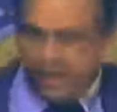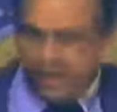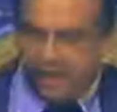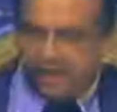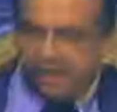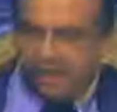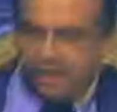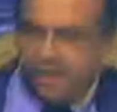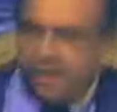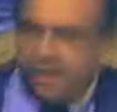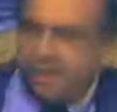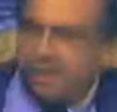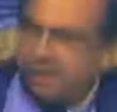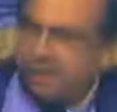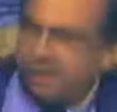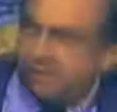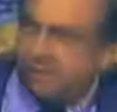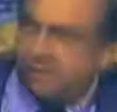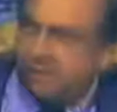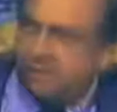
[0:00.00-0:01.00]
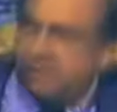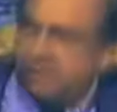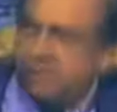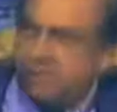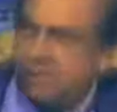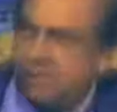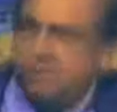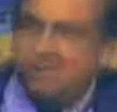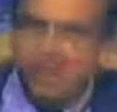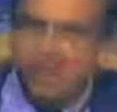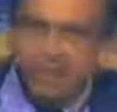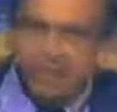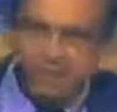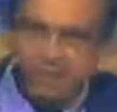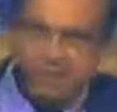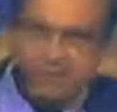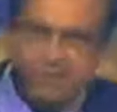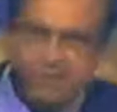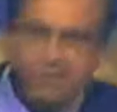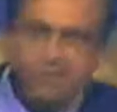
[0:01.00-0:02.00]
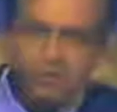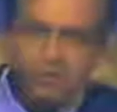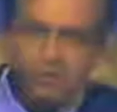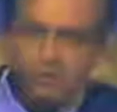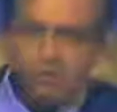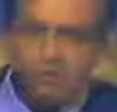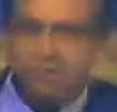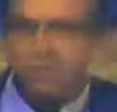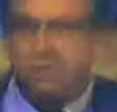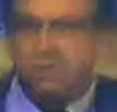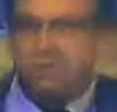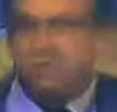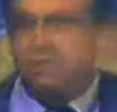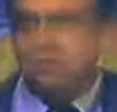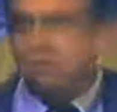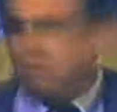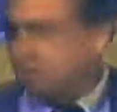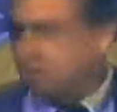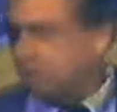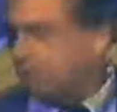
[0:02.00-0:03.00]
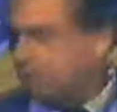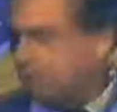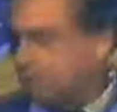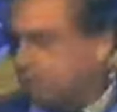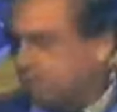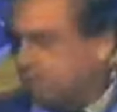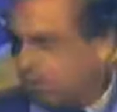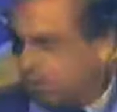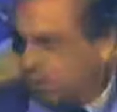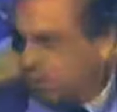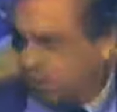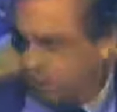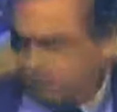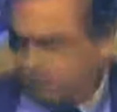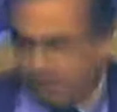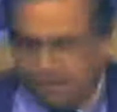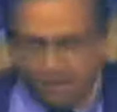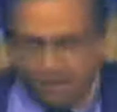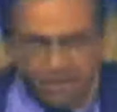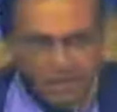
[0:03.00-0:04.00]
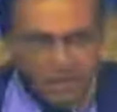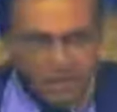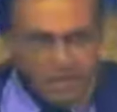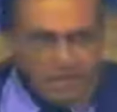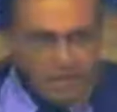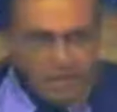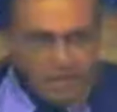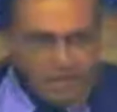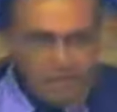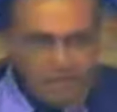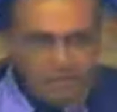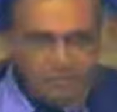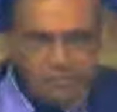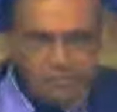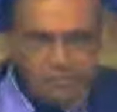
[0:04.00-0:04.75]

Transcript: and that is the manse where Woodrow Wilson was born. His